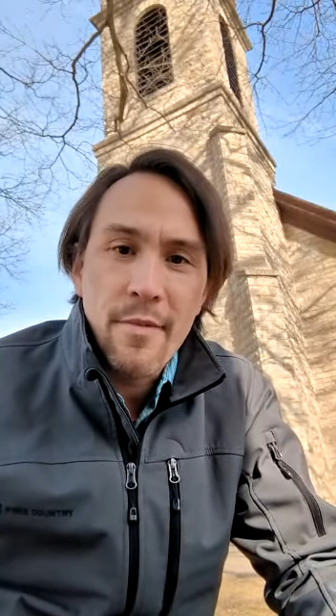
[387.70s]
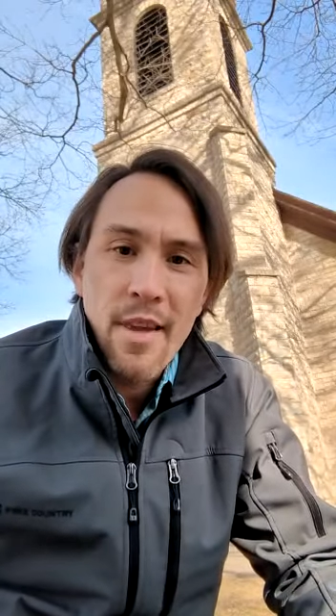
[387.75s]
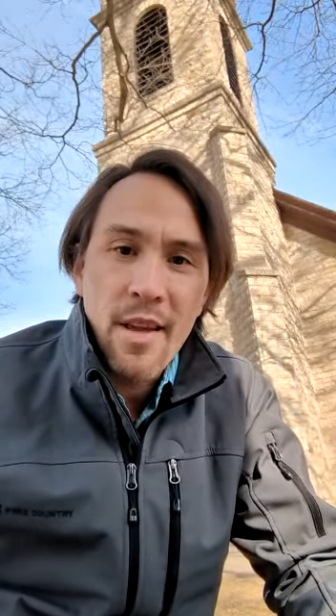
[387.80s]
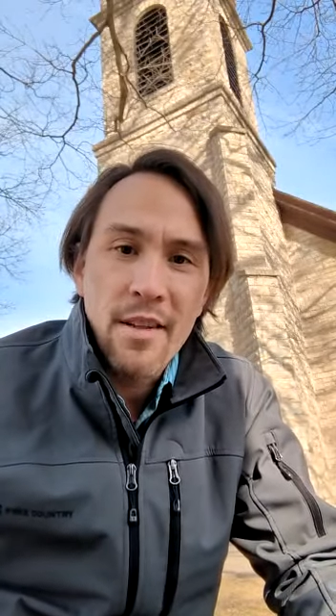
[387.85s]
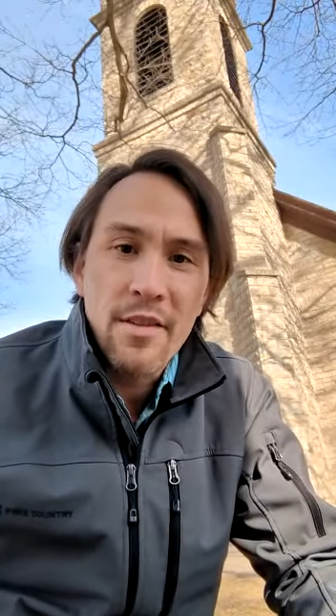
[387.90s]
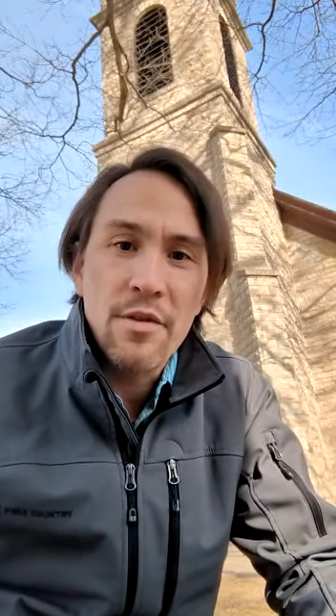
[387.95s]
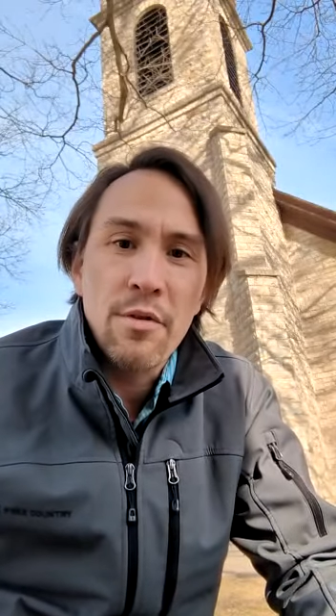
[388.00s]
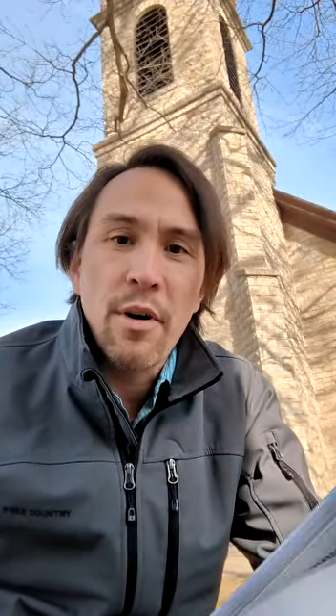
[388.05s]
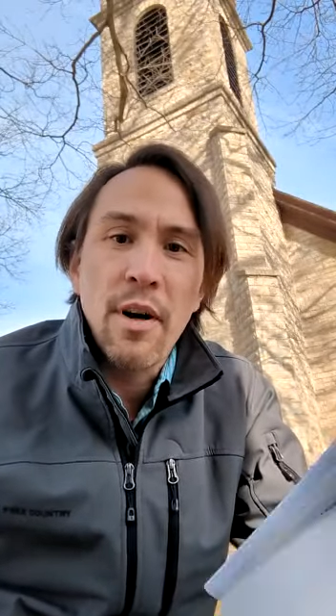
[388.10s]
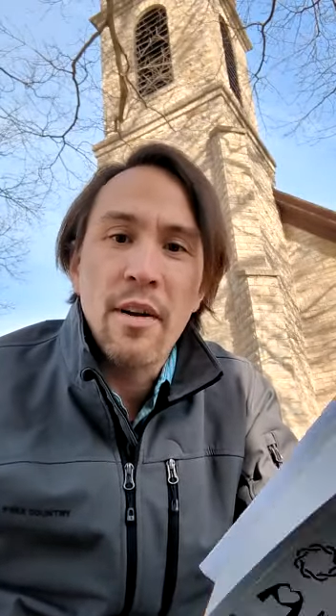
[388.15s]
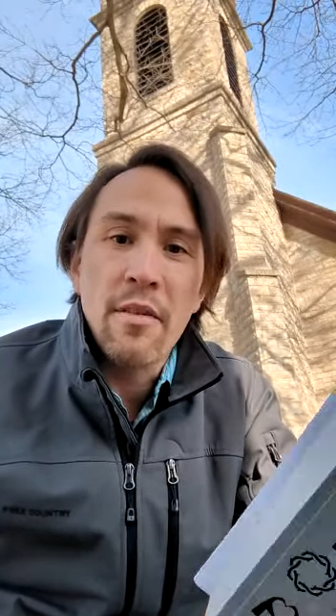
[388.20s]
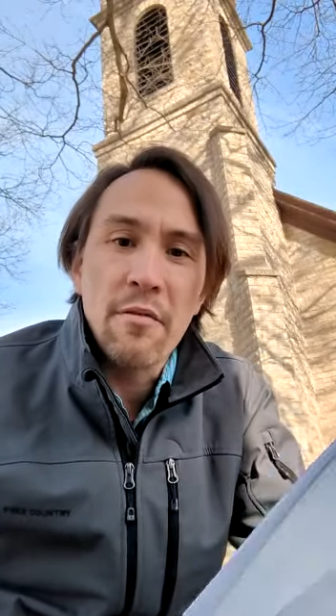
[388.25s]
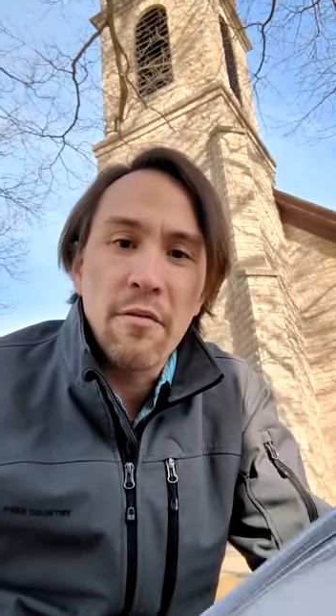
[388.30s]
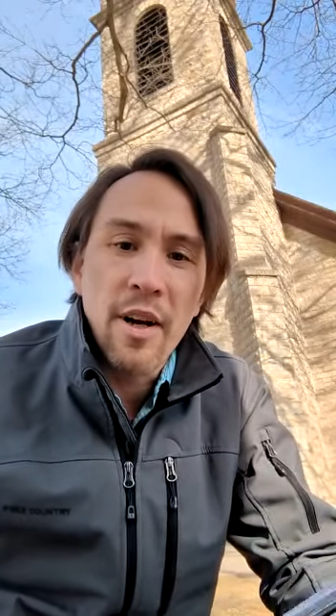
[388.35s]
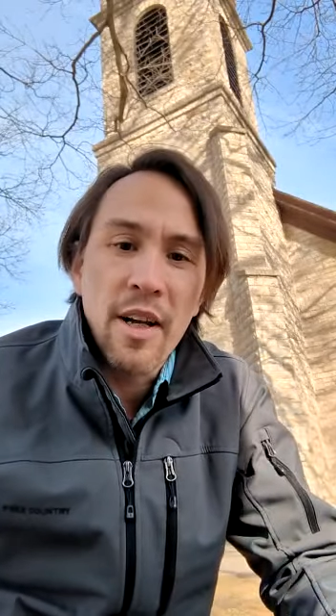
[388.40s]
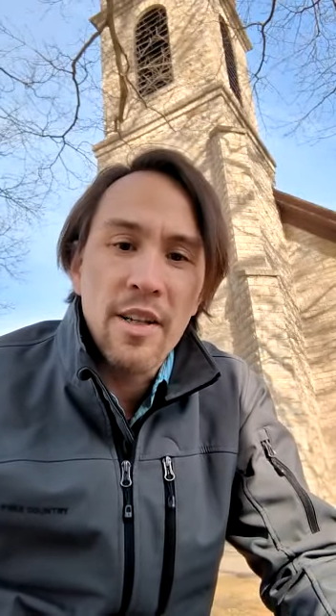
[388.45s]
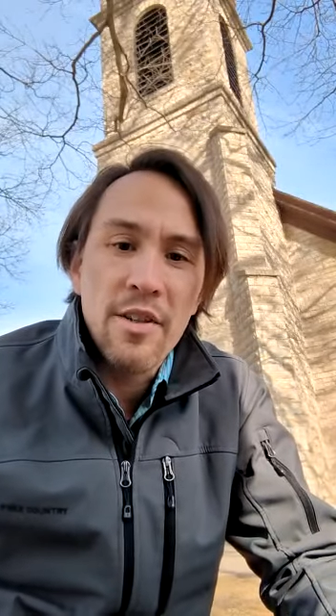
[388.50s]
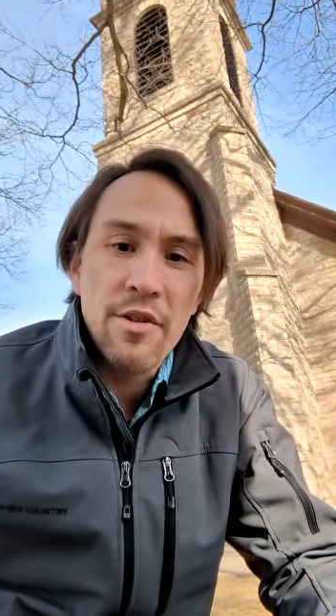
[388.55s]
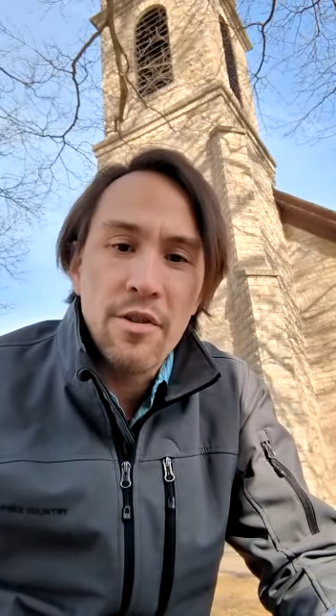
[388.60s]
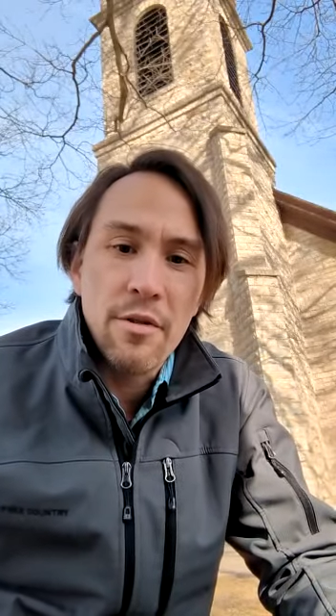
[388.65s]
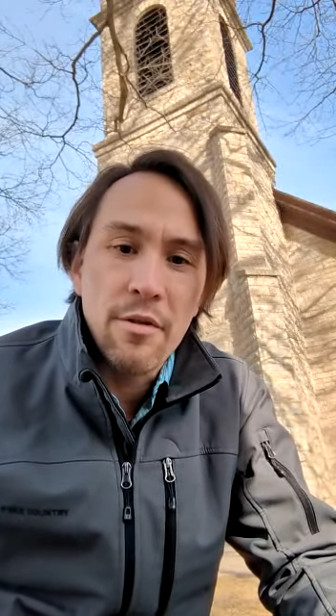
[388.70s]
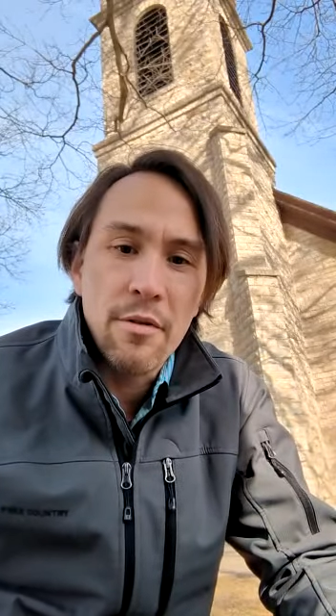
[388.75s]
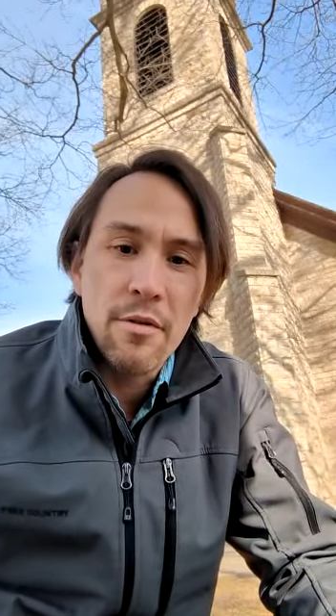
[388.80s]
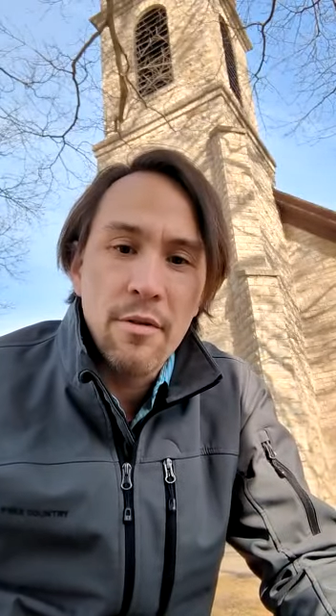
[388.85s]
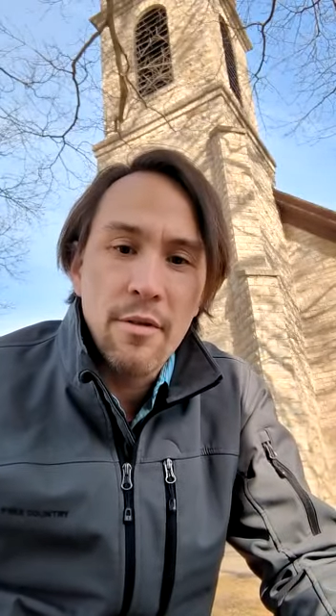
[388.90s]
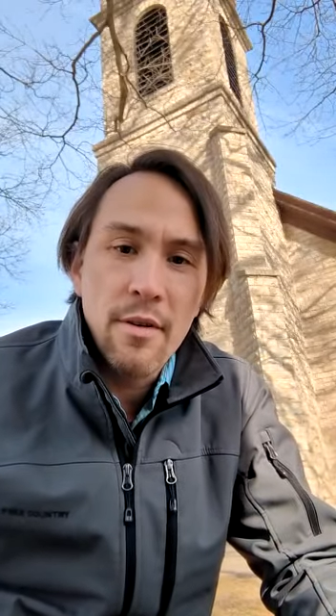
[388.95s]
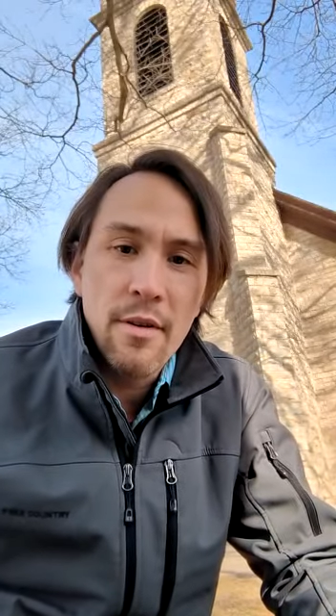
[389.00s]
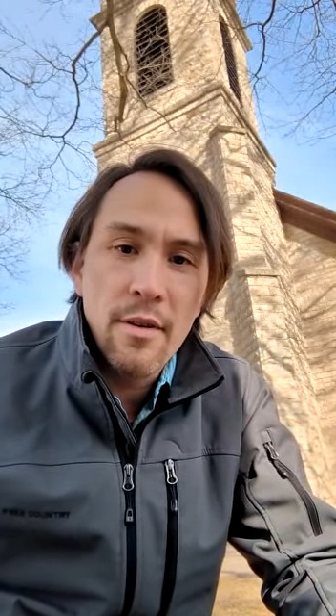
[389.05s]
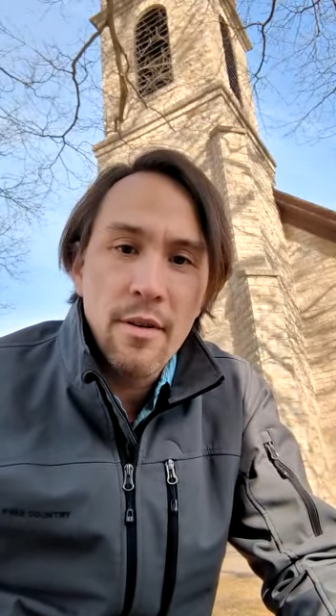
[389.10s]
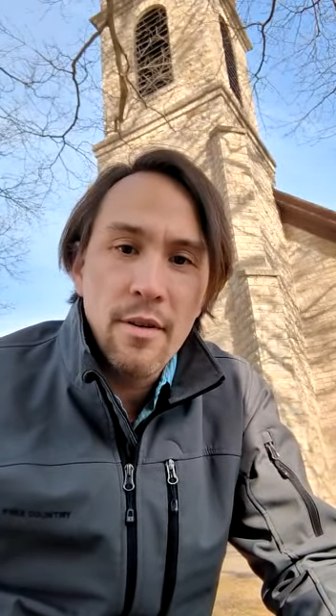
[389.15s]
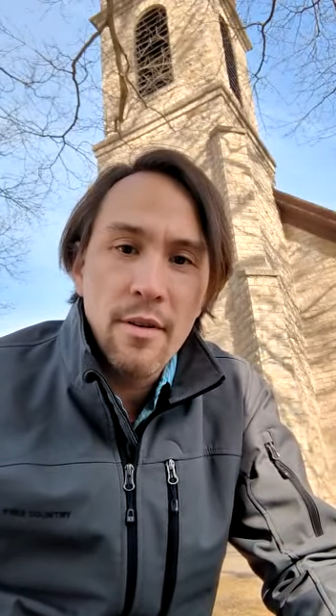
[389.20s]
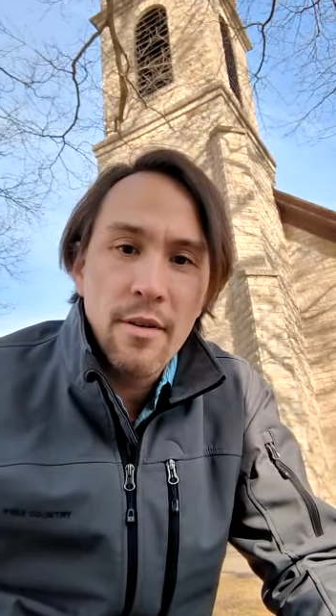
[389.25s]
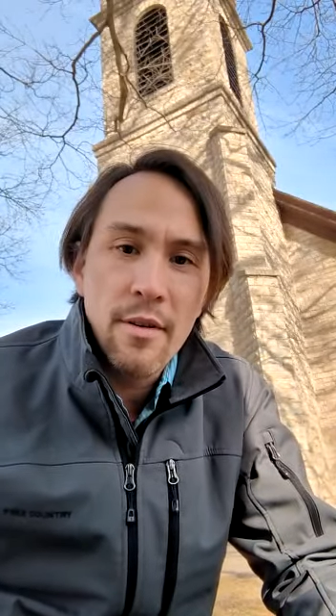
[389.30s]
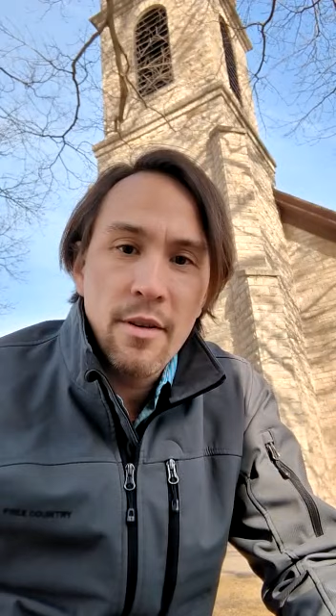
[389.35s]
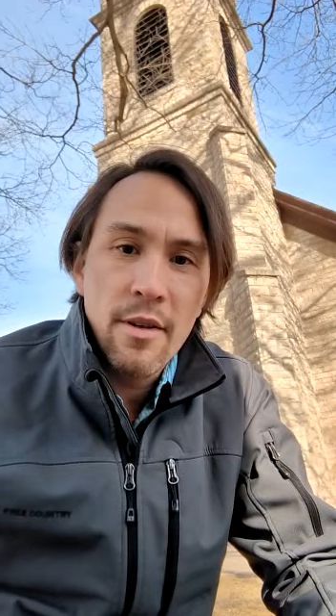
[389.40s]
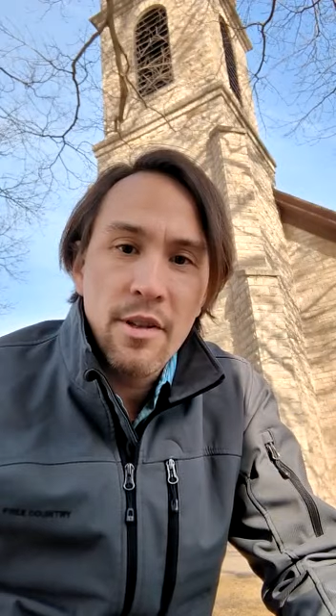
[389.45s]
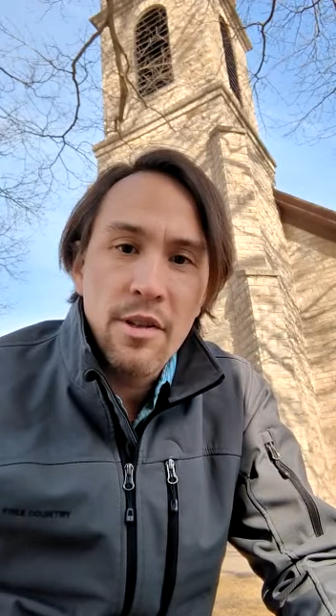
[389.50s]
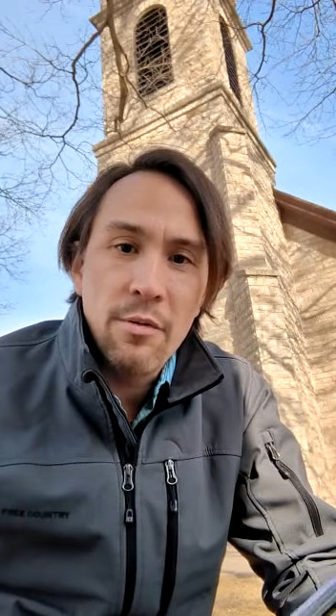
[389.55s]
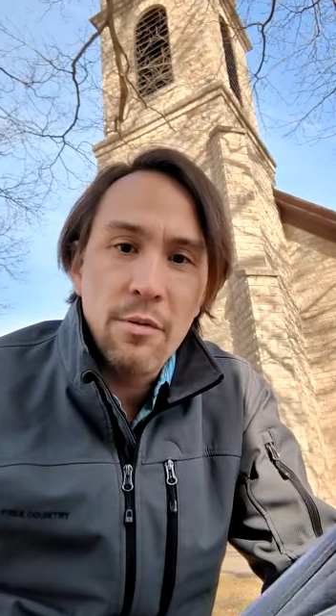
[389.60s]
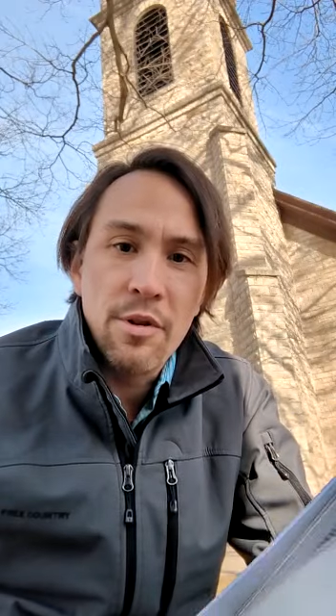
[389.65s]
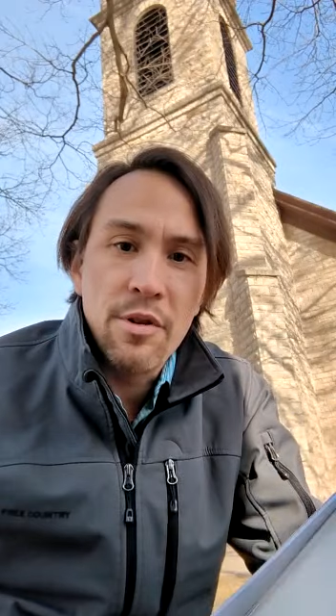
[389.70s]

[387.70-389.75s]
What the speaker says: And so I invite you to